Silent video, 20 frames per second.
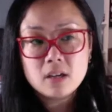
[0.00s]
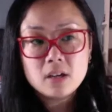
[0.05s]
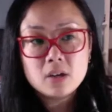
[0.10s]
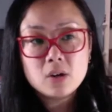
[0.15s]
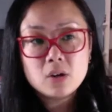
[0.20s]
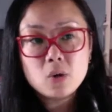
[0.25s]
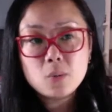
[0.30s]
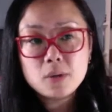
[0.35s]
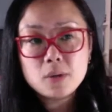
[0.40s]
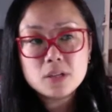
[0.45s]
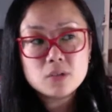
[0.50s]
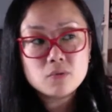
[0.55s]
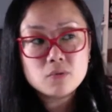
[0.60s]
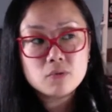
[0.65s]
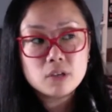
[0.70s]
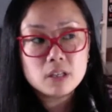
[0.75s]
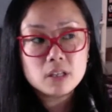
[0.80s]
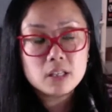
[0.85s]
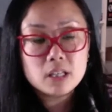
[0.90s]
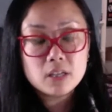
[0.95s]
nobody's
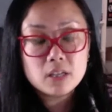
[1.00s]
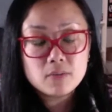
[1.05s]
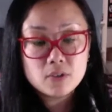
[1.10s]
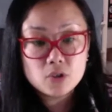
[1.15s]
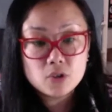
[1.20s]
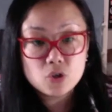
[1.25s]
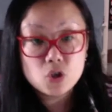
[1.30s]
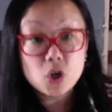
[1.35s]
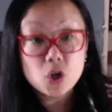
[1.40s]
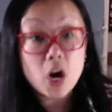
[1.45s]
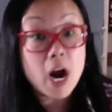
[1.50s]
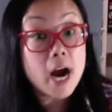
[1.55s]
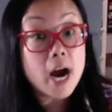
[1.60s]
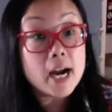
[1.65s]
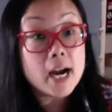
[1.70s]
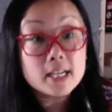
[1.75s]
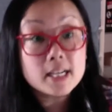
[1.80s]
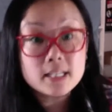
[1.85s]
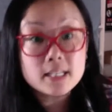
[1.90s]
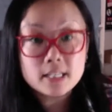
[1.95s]
really even
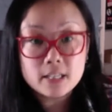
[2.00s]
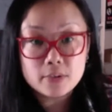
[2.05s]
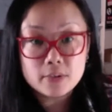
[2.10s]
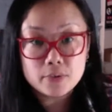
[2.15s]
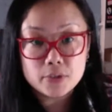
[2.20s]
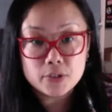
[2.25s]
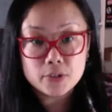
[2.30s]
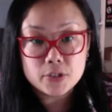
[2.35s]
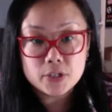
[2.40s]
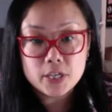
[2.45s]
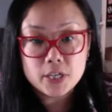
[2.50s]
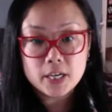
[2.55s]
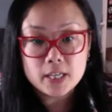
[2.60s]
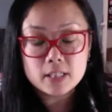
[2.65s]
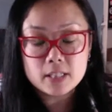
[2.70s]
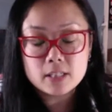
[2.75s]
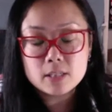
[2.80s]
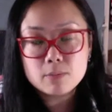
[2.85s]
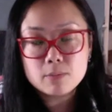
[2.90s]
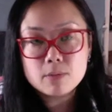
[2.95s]
trying to give her a
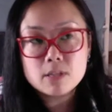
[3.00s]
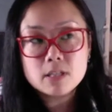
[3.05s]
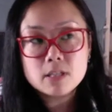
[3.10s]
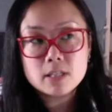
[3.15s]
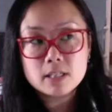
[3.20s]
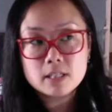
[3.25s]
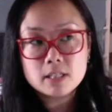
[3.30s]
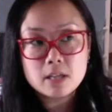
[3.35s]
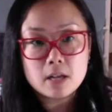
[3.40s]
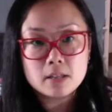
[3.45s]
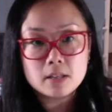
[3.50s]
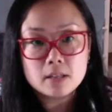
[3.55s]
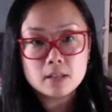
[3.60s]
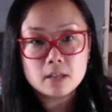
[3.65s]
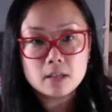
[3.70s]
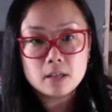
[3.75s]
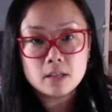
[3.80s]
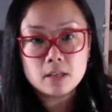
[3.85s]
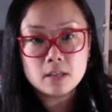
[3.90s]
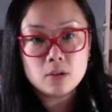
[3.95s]
chance, especially
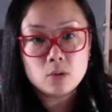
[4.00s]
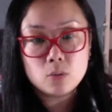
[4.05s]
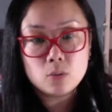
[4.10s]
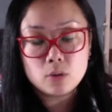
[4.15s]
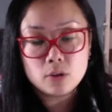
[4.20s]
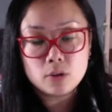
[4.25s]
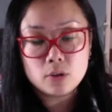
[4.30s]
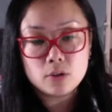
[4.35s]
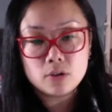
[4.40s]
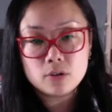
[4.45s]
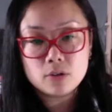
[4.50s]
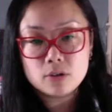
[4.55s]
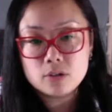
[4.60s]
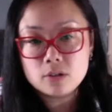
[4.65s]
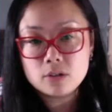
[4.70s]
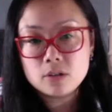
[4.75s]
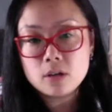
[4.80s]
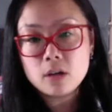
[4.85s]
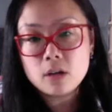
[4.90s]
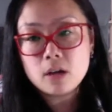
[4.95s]
Sansa and the
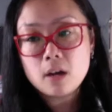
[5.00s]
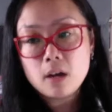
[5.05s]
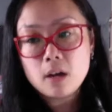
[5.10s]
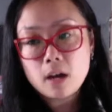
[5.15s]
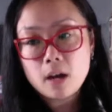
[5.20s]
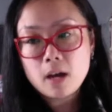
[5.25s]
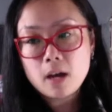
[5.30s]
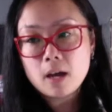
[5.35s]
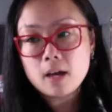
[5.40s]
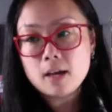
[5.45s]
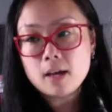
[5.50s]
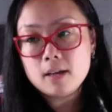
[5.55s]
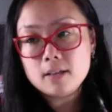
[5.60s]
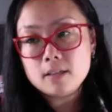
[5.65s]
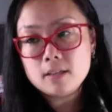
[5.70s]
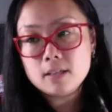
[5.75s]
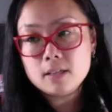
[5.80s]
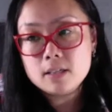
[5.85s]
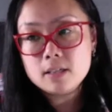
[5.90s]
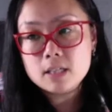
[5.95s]
Northerners.
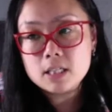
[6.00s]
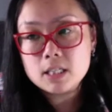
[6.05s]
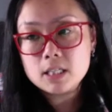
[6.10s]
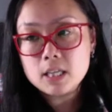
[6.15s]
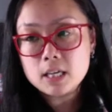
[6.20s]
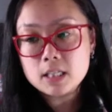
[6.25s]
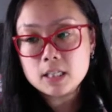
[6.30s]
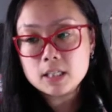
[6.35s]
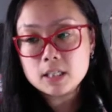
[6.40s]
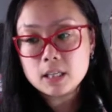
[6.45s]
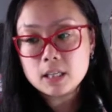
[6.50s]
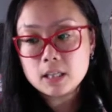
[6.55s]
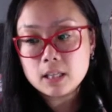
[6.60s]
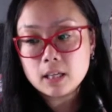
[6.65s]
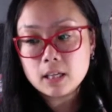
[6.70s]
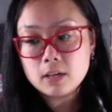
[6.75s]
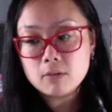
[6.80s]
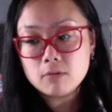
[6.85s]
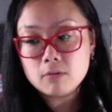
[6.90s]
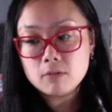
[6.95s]
And it just sucks that they
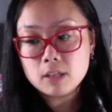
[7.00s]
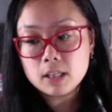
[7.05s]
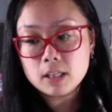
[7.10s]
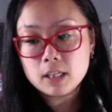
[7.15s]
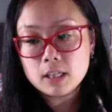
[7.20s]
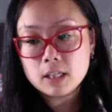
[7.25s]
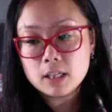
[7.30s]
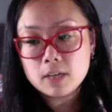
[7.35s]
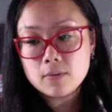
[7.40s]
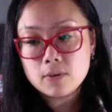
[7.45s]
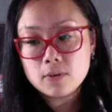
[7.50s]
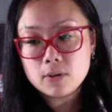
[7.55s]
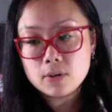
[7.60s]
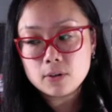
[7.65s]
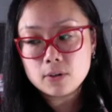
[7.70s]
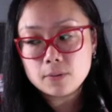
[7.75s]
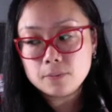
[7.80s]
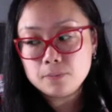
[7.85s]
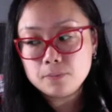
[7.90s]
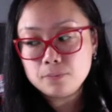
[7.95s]
don't really give
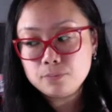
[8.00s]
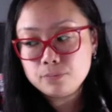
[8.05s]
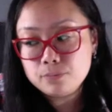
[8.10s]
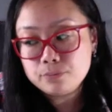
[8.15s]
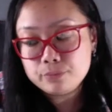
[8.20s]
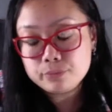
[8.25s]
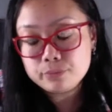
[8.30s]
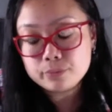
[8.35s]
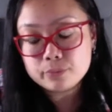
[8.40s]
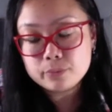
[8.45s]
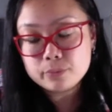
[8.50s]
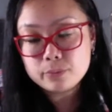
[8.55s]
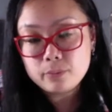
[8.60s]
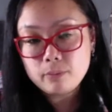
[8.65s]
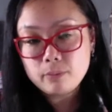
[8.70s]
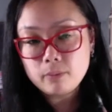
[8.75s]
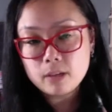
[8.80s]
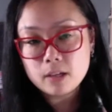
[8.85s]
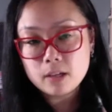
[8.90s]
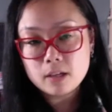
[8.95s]
her
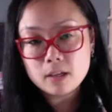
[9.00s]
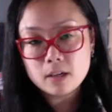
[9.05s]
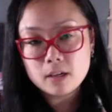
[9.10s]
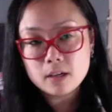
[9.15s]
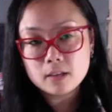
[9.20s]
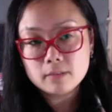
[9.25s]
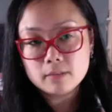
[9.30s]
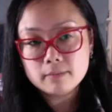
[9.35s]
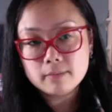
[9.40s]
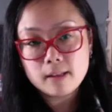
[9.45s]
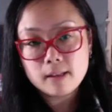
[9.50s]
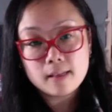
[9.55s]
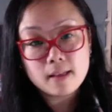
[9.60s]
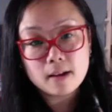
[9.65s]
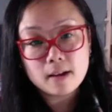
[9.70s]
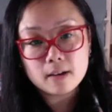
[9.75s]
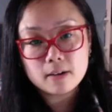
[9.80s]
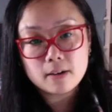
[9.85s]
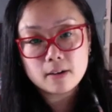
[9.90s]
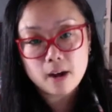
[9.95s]
a
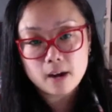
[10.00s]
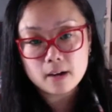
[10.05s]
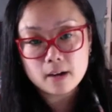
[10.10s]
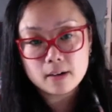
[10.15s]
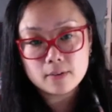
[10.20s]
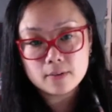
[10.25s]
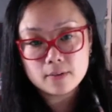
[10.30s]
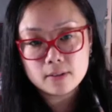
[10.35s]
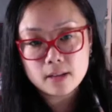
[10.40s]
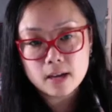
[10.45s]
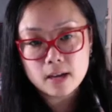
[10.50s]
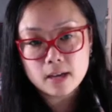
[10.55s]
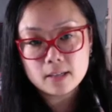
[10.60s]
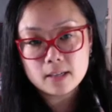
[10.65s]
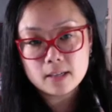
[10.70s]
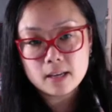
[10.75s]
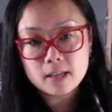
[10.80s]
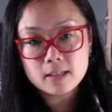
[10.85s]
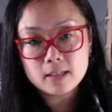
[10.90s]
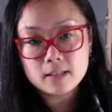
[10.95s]
lot of credit for that.
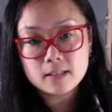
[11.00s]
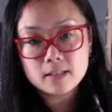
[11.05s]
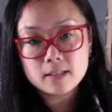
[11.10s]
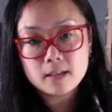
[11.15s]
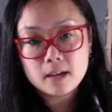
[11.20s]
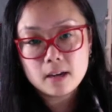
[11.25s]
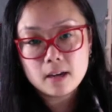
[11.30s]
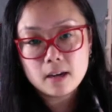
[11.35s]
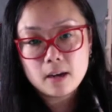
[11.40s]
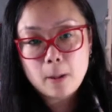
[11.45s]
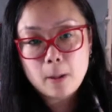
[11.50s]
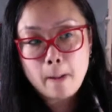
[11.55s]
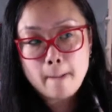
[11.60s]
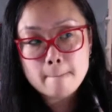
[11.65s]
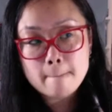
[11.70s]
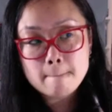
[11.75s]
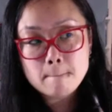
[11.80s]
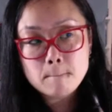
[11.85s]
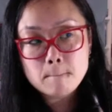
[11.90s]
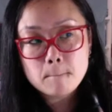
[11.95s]
And
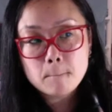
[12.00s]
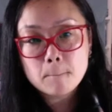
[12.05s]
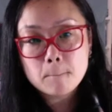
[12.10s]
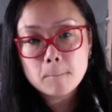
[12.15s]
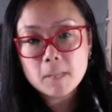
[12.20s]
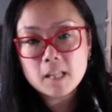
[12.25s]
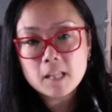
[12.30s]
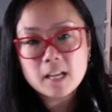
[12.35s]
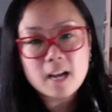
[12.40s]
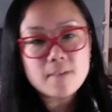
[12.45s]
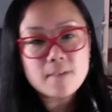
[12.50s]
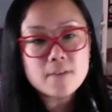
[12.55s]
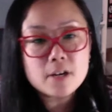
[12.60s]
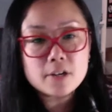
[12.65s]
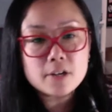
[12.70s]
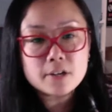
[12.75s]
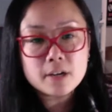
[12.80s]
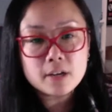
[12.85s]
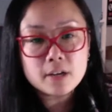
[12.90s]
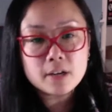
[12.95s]
like, I've
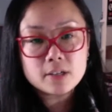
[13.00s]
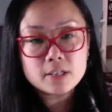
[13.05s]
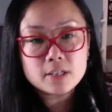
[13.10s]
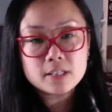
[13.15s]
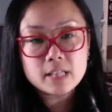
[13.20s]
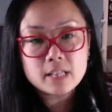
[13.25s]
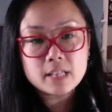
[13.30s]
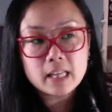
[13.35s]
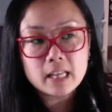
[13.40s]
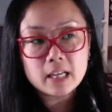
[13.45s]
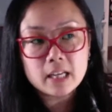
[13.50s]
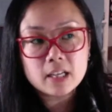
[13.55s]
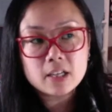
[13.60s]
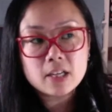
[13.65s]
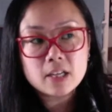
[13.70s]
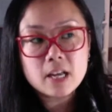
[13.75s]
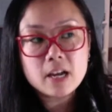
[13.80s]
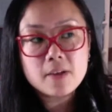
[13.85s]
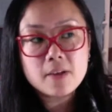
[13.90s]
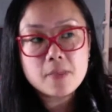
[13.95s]
heard others say, like,
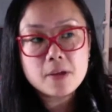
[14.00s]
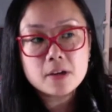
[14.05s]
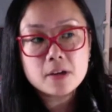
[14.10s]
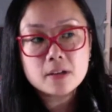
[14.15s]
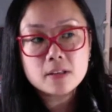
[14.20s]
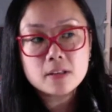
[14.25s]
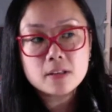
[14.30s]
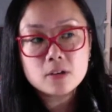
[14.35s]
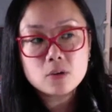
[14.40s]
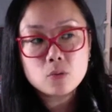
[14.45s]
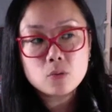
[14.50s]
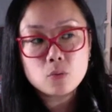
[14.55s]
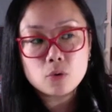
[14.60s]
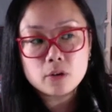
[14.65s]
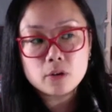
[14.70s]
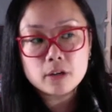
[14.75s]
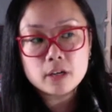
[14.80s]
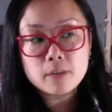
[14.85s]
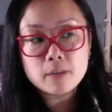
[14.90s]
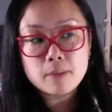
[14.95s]
yeah, they're a little
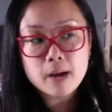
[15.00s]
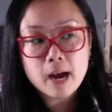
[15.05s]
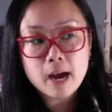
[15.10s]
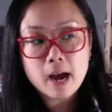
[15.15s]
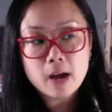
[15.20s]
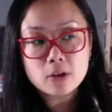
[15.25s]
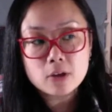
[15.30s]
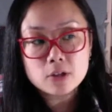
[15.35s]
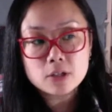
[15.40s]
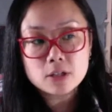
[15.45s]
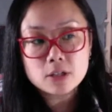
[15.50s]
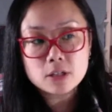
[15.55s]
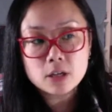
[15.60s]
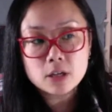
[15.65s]
worried about how she's